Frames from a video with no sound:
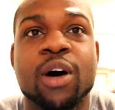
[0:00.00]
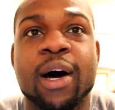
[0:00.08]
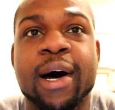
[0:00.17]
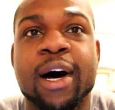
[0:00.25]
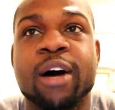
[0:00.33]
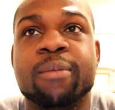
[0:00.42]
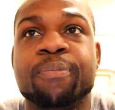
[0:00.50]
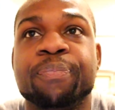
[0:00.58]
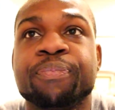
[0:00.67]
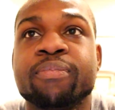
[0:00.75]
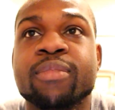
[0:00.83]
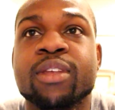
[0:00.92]
um,
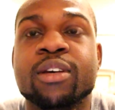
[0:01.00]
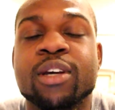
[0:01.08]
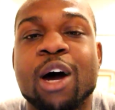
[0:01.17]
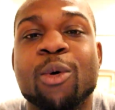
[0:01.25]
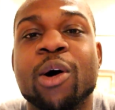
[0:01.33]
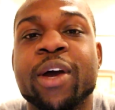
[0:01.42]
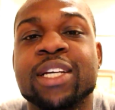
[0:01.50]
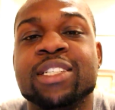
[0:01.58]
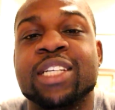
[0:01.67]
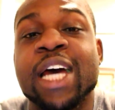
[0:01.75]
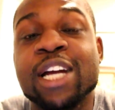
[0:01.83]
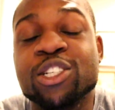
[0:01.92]
I won't
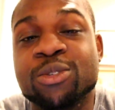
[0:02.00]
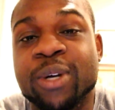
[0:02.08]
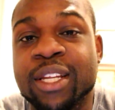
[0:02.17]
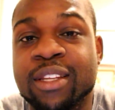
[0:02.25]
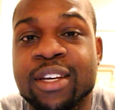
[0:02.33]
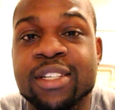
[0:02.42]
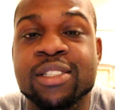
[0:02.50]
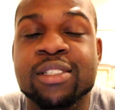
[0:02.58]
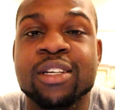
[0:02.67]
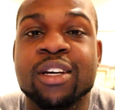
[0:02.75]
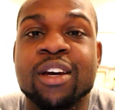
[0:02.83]
exaggerate this,